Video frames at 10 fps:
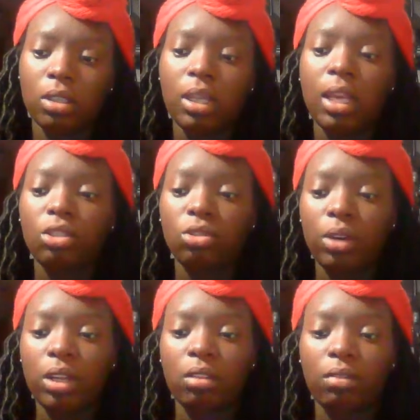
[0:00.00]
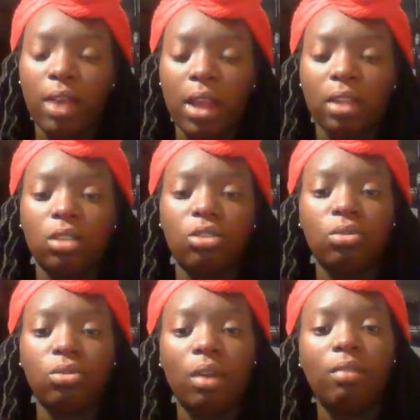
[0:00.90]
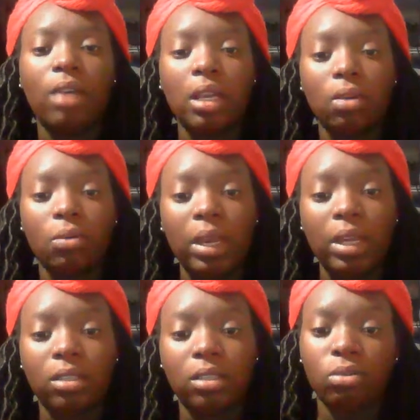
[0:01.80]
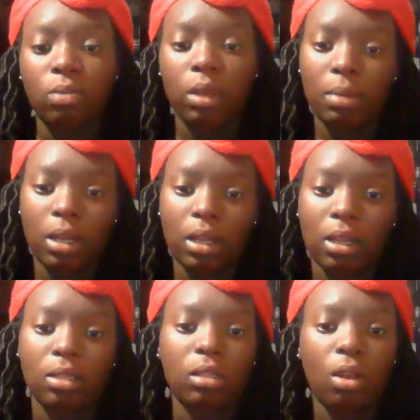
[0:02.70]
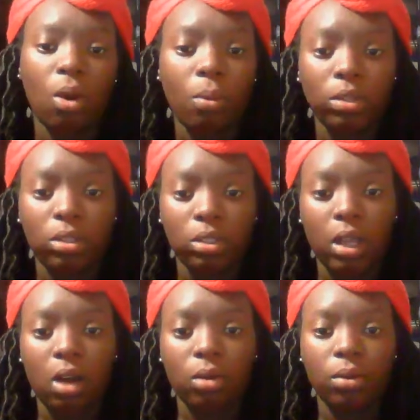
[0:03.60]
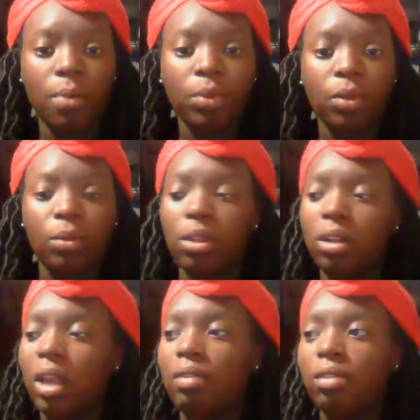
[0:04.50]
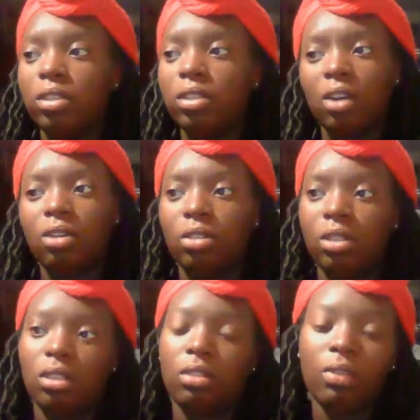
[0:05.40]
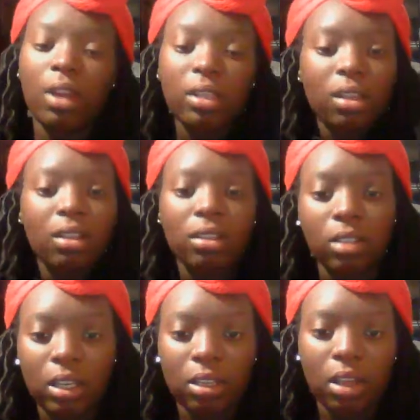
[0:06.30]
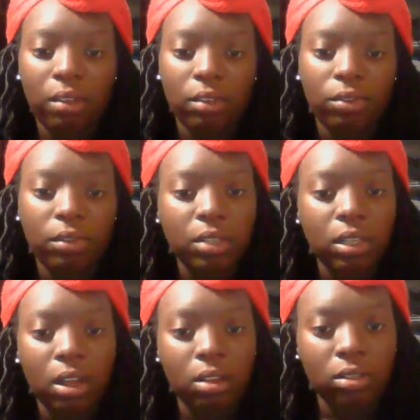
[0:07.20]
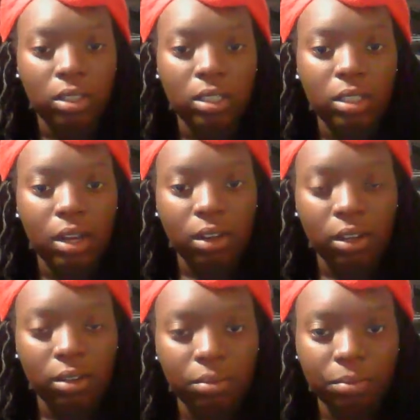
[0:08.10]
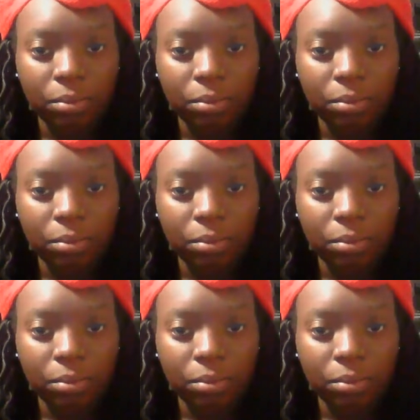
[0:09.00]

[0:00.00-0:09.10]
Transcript: take joy in the fact that you are finding ways to make money and to stay home with your child, rather than have your child go to this. I saw this lady having a $15 a day childcare.